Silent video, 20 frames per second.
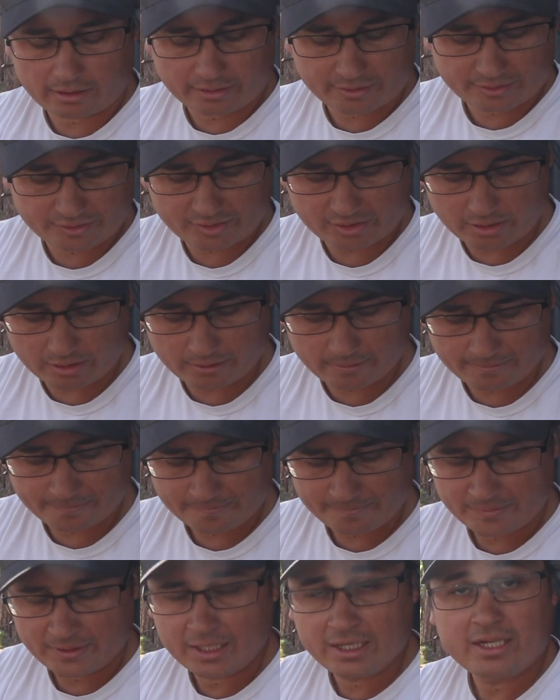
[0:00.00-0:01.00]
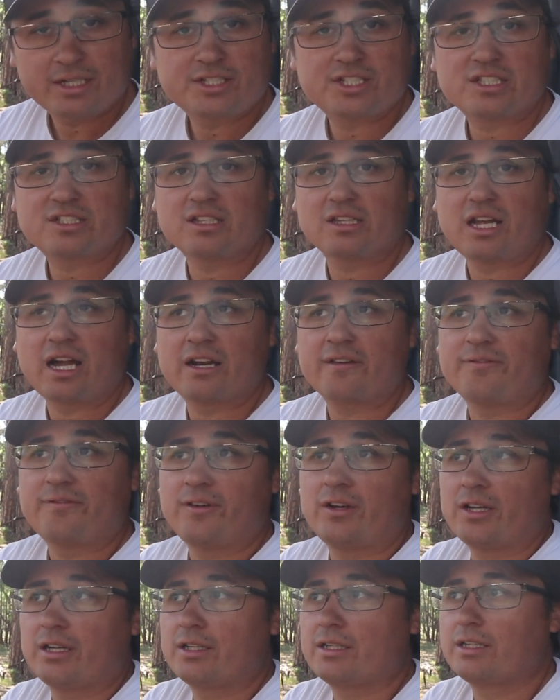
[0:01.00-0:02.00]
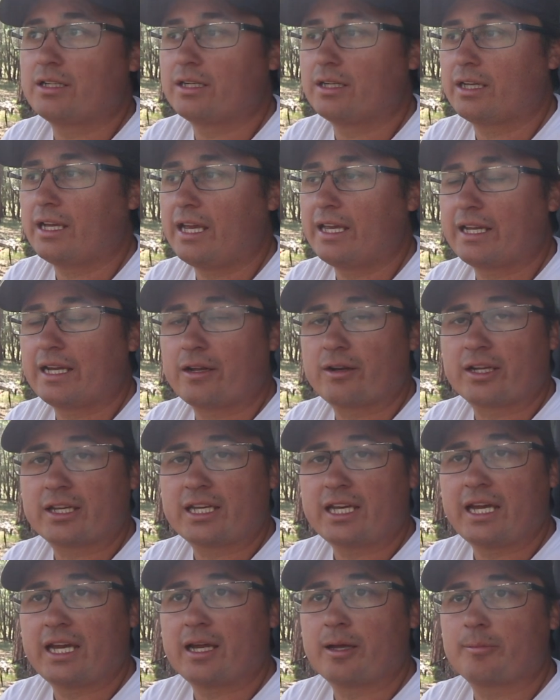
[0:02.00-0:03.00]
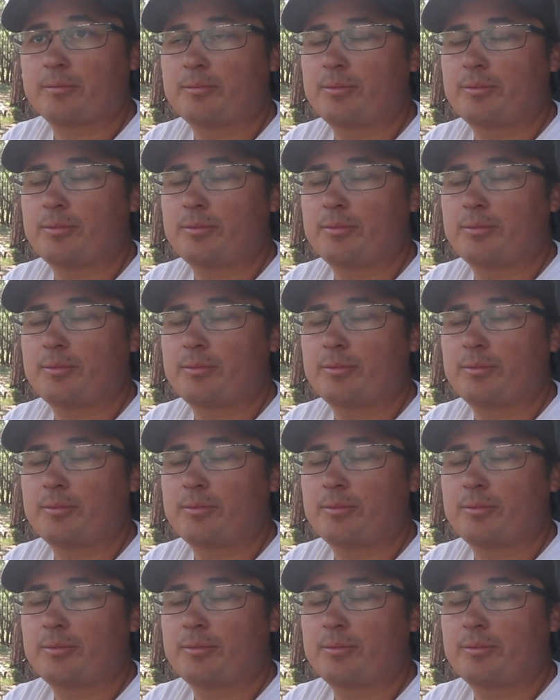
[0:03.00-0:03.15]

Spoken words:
So just a lot of fun to hang out at camp.